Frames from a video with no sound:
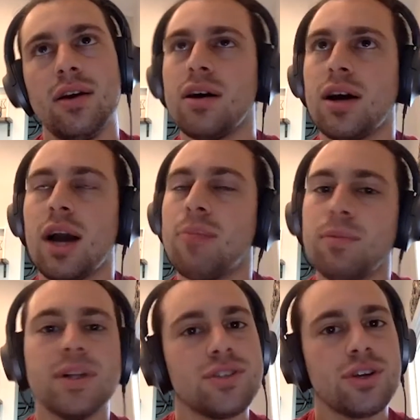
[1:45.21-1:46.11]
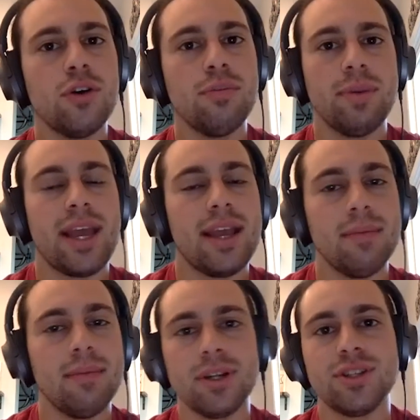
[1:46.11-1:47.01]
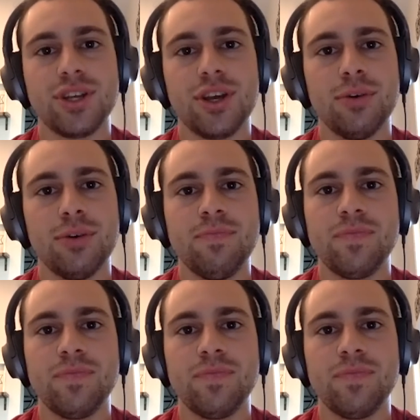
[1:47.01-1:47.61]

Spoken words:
a couple months ago, maybe 8 months ago.